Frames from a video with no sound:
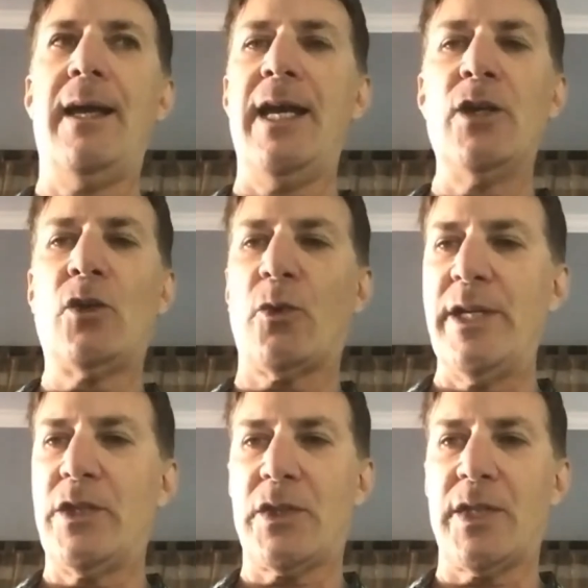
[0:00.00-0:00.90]

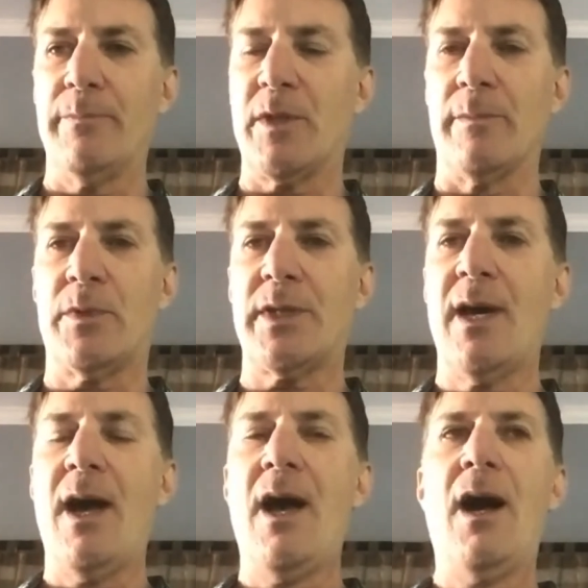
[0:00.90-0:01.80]
increased symptoms
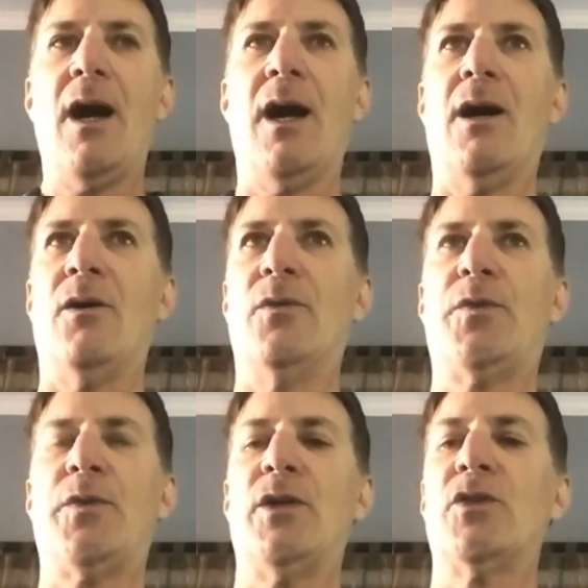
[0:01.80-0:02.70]
of
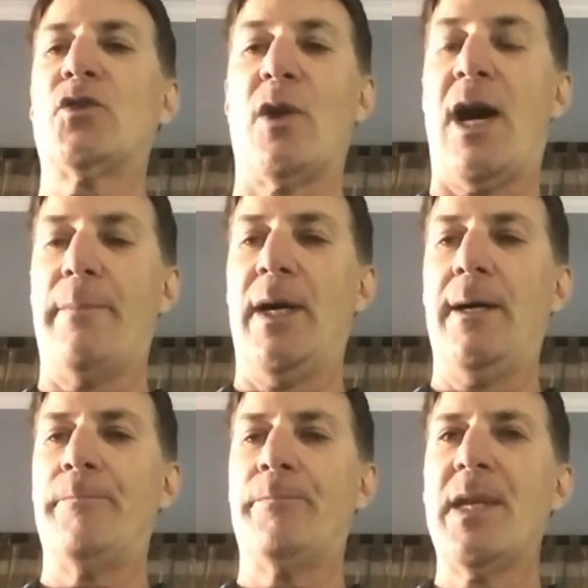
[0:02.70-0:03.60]
trauma.
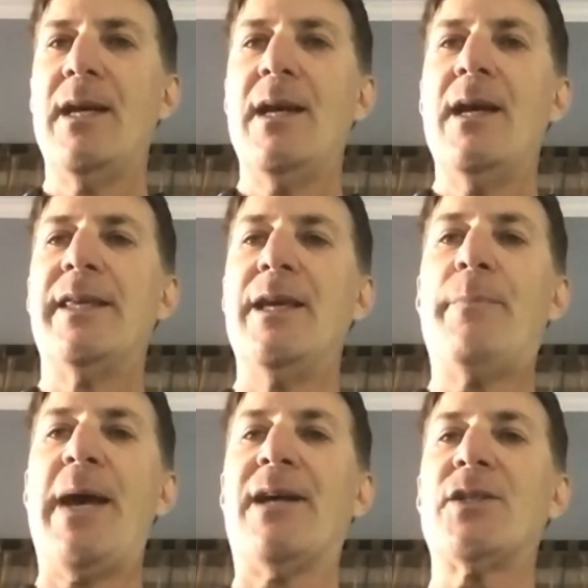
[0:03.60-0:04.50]
The
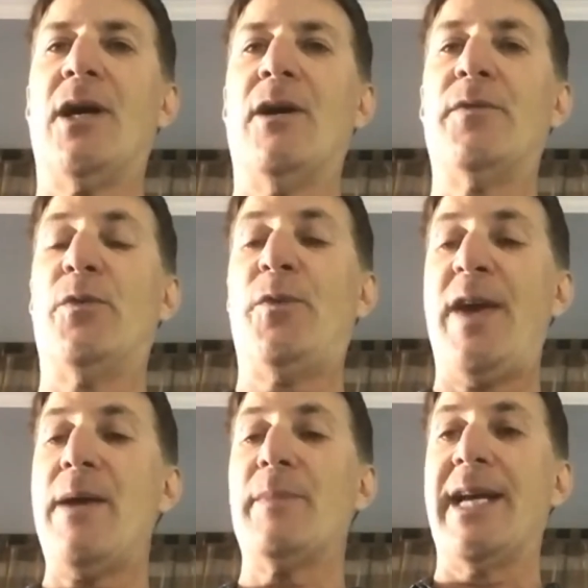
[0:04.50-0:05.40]
impact of the
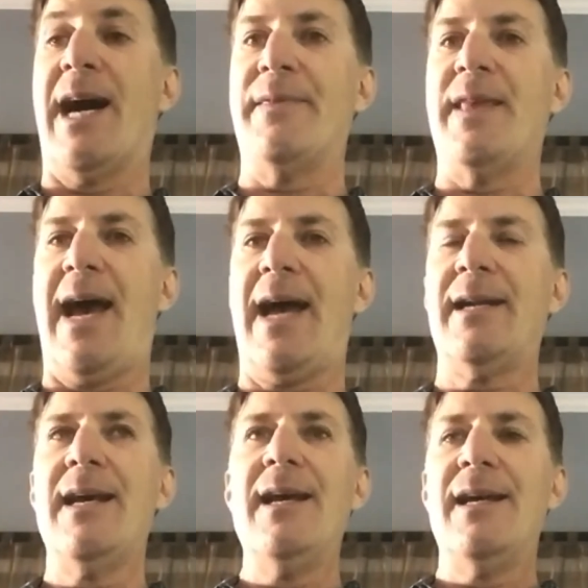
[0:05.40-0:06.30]
family on that
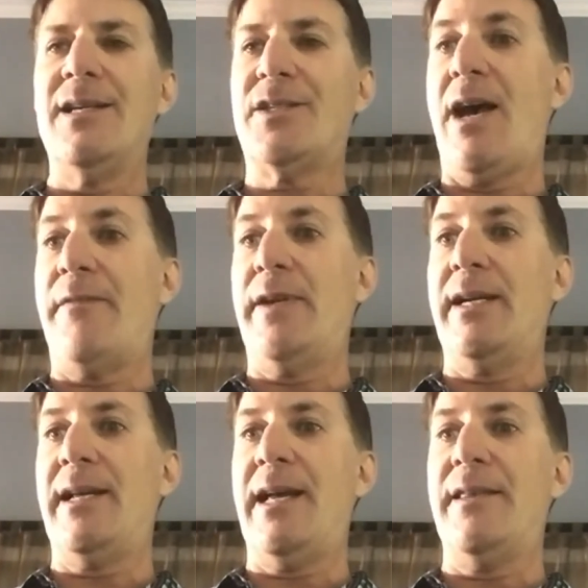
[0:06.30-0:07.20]
is
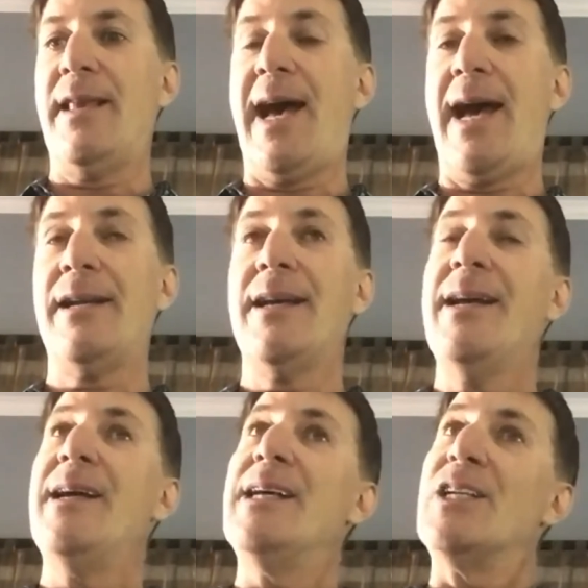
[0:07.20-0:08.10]
evident in that
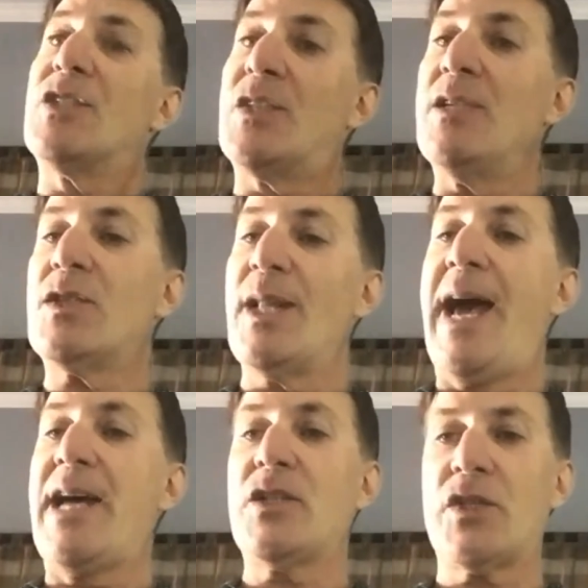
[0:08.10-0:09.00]
since
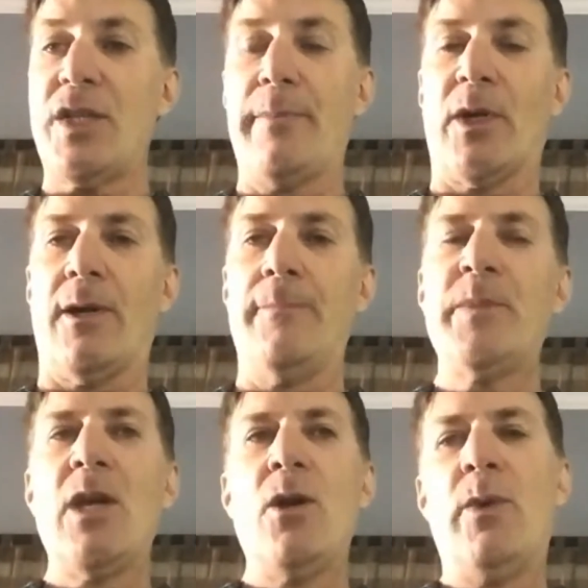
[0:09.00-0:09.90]
last summer,
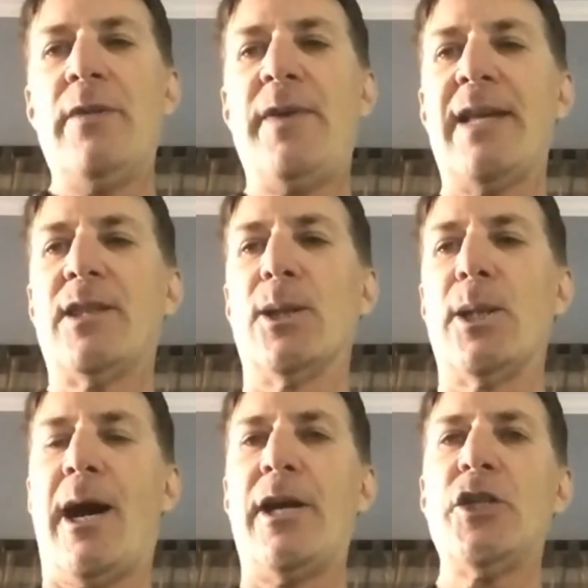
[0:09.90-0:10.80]
we have had the
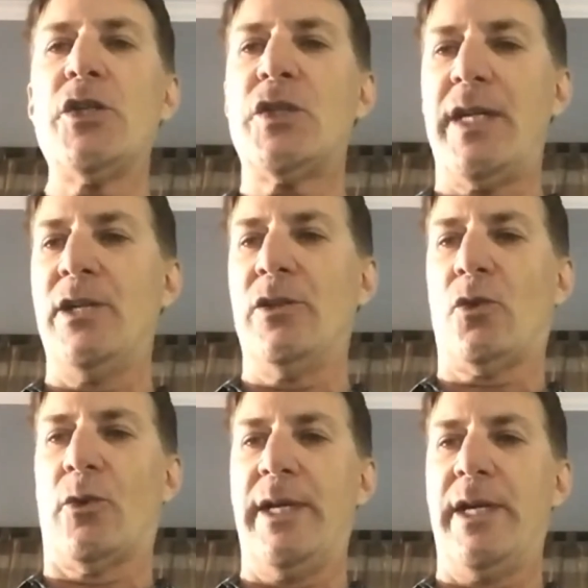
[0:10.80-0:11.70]
largest
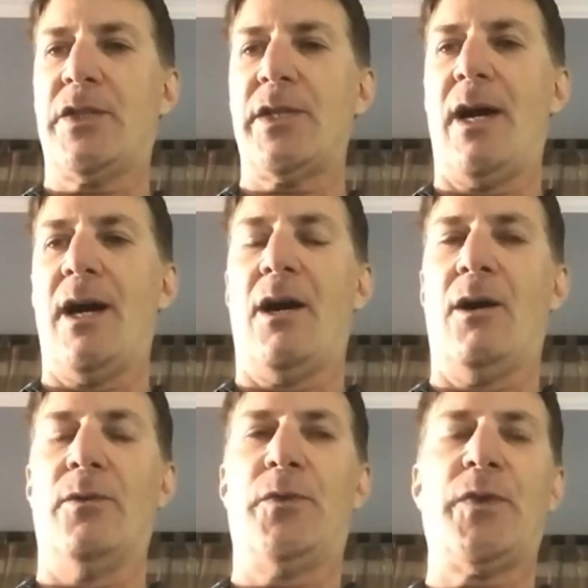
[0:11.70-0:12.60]
increase
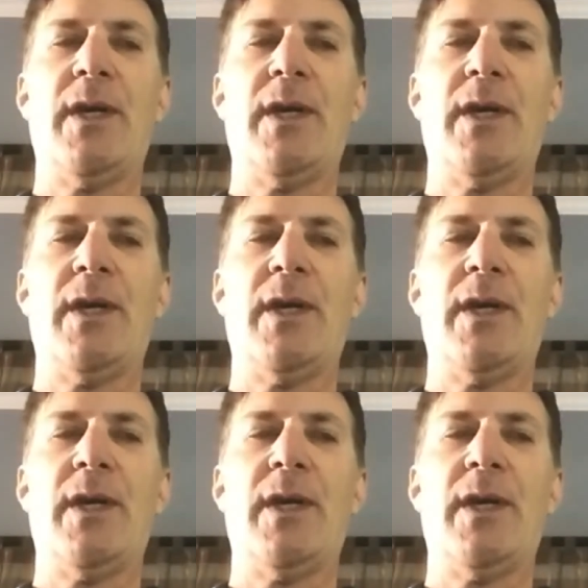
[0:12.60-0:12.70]
of